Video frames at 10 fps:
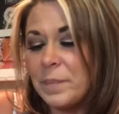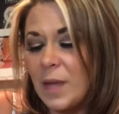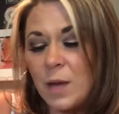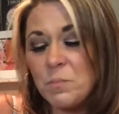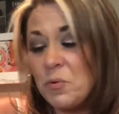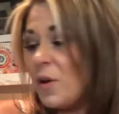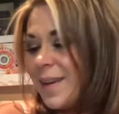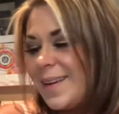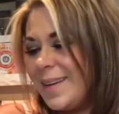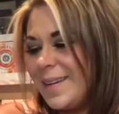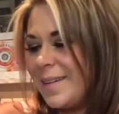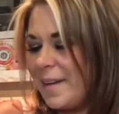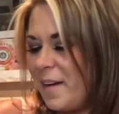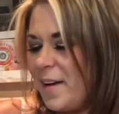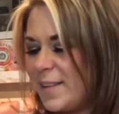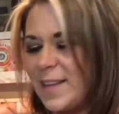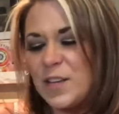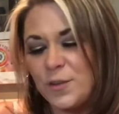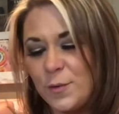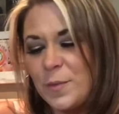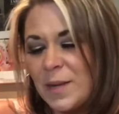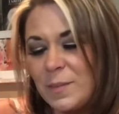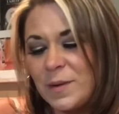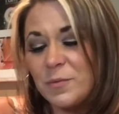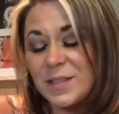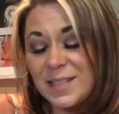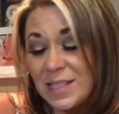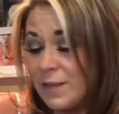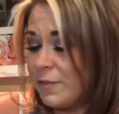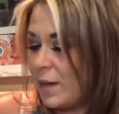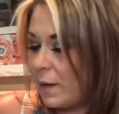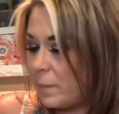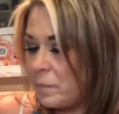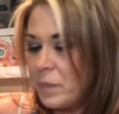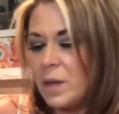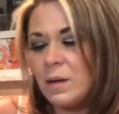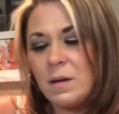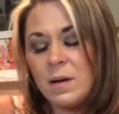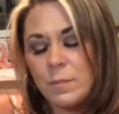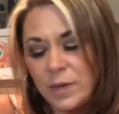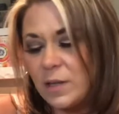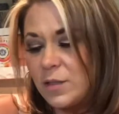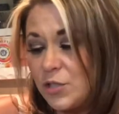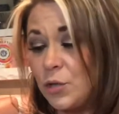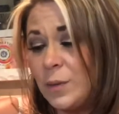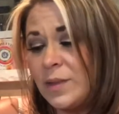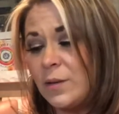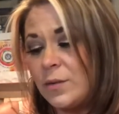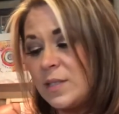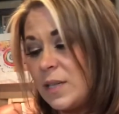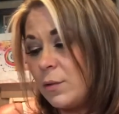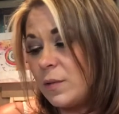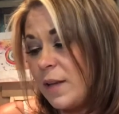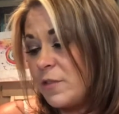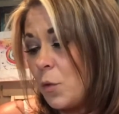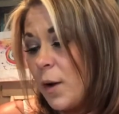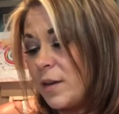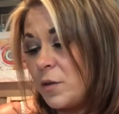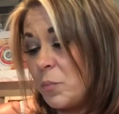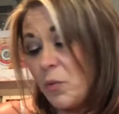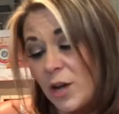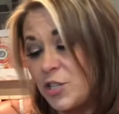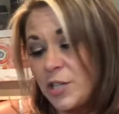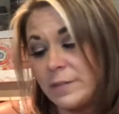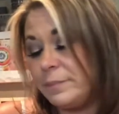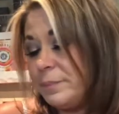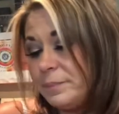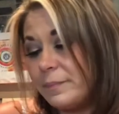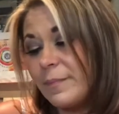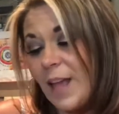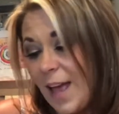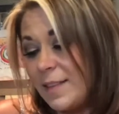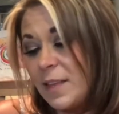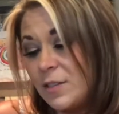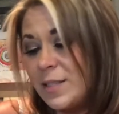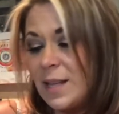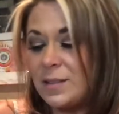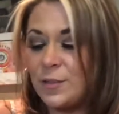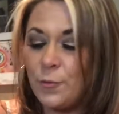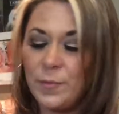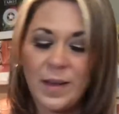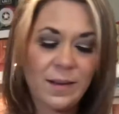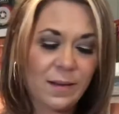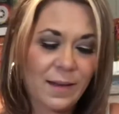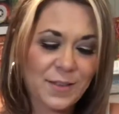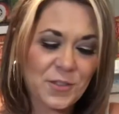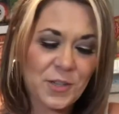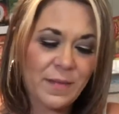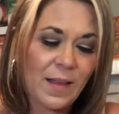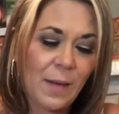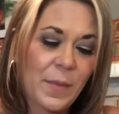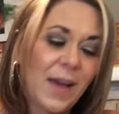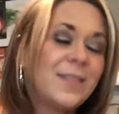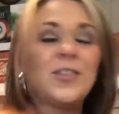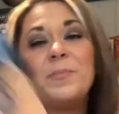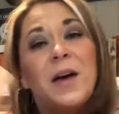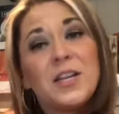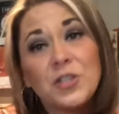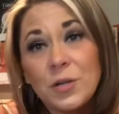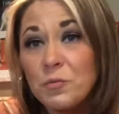and praying that you will maybe receive them, because you without a doubt left quite an impression. And there's that soulmate connection and that passionate